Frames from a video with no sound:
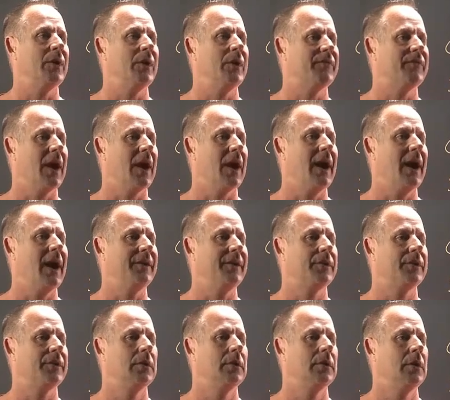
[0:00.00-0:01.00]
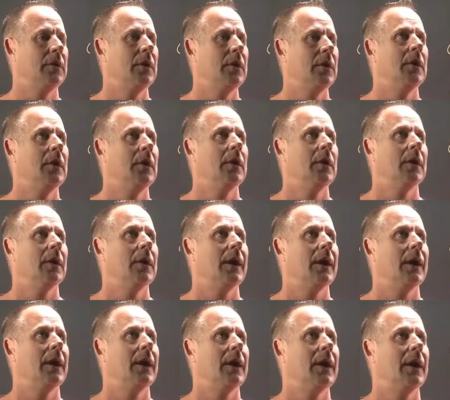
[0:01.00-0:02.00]
we've got,
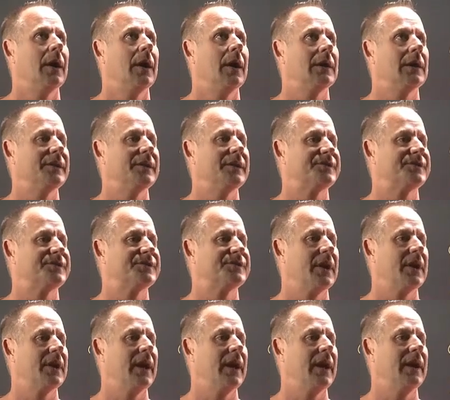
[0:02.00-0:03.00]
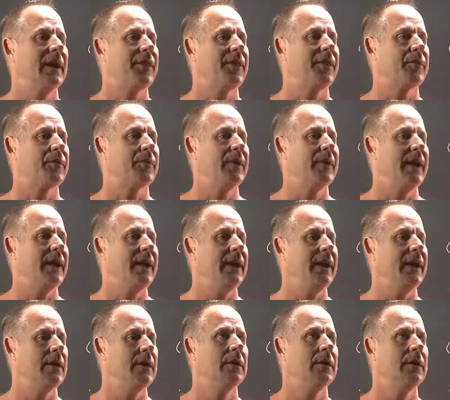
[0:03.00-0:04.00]
let's say
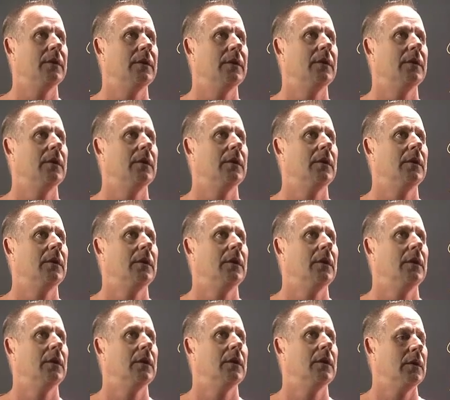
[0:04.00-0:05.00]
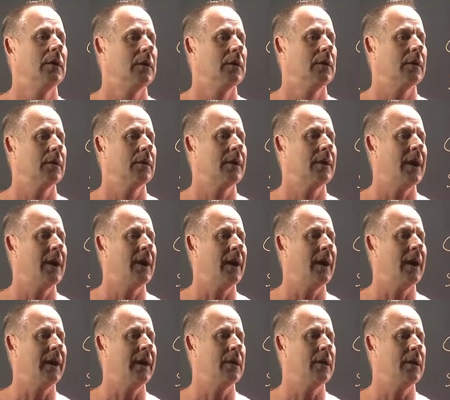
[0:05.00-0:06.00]
3,
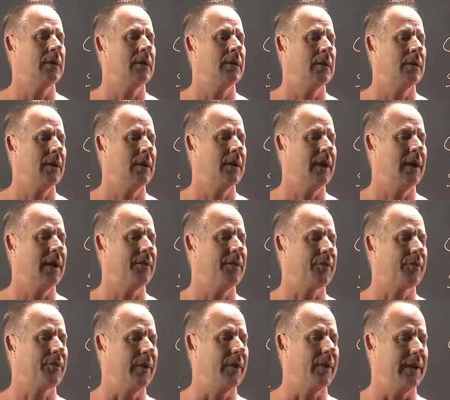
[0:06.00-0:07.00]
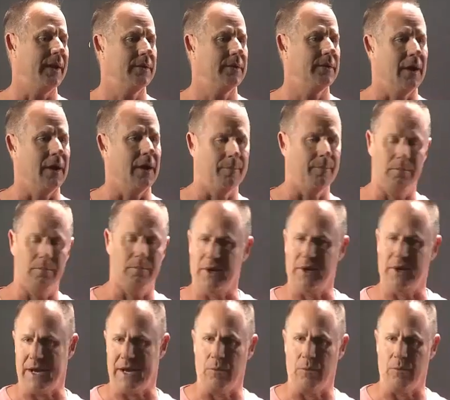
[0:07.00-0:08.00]
9, and 3, you know,
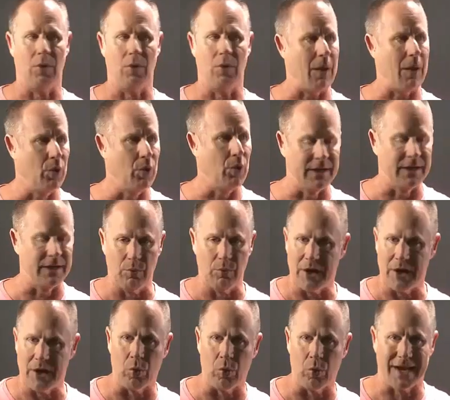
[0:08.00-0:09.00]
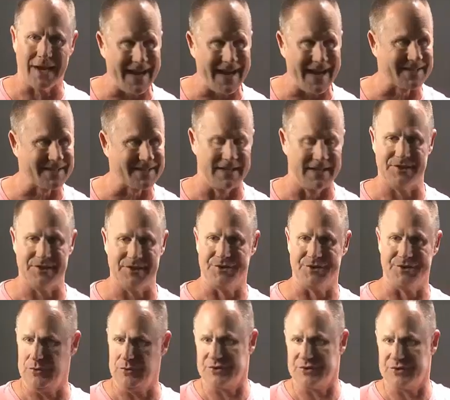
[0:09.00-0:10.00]
but again, we don't guess
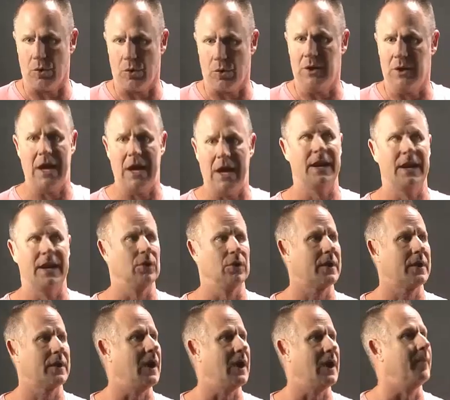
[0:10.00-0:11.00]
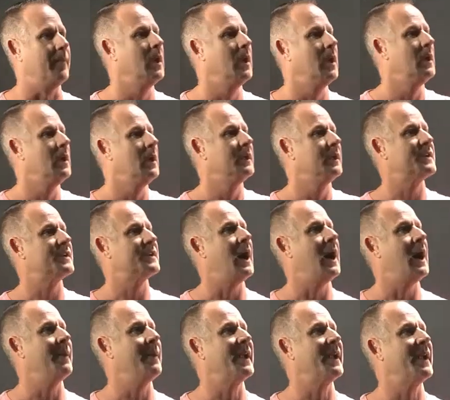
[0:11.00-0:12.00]
this, you just go online and look it up.
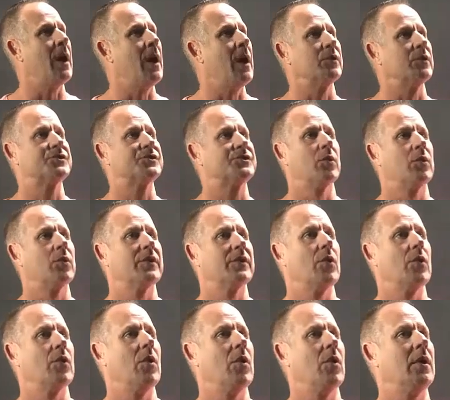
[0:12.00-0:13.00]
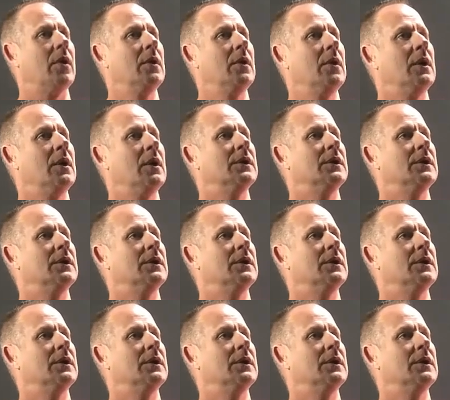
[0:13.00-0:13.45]
Time and hours door to door,